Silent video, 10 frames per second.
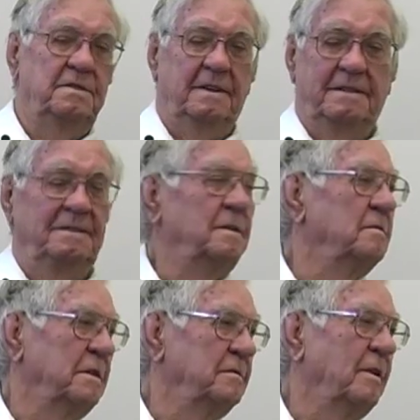and you know
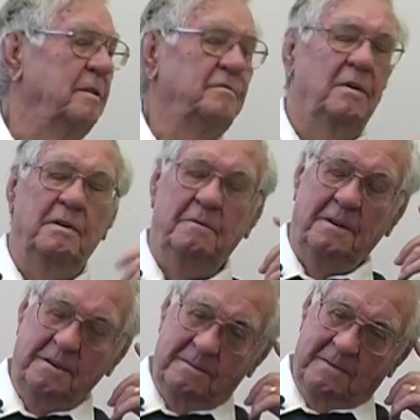what a quad 40 was.